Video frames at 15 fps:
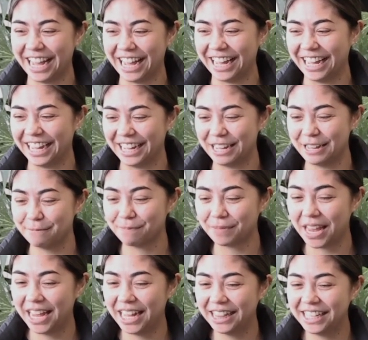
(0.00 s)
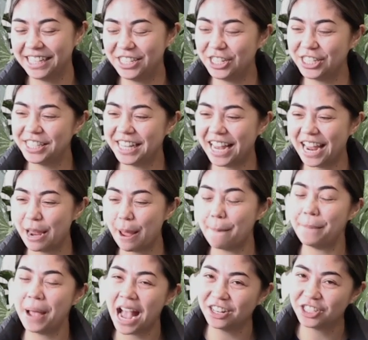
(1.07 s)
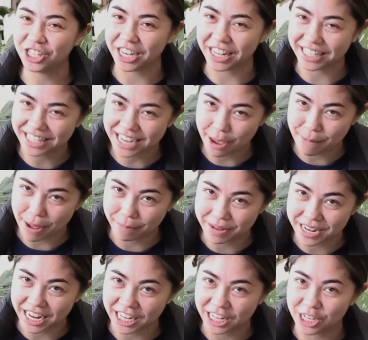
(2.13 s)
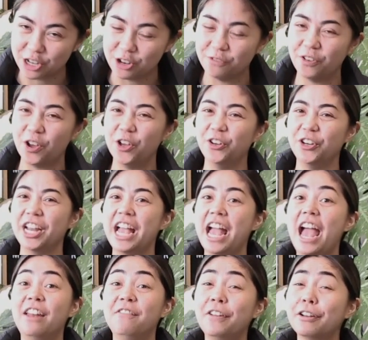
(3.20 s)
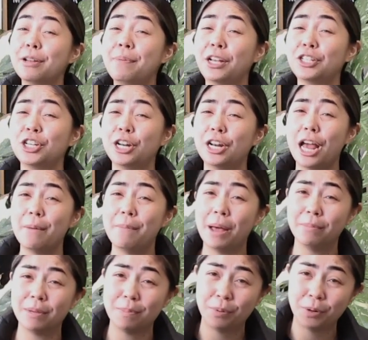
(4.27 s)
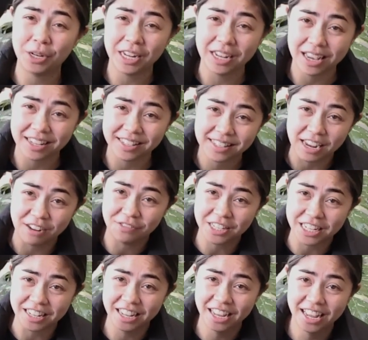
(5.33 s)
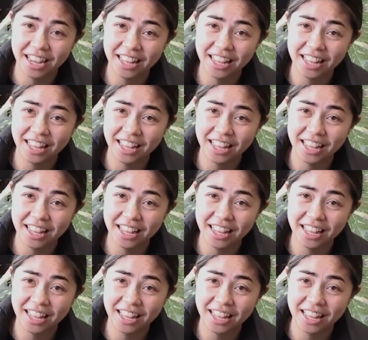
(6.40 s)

let's just say passionate about me getting a new phone and very passionate about me putting a safety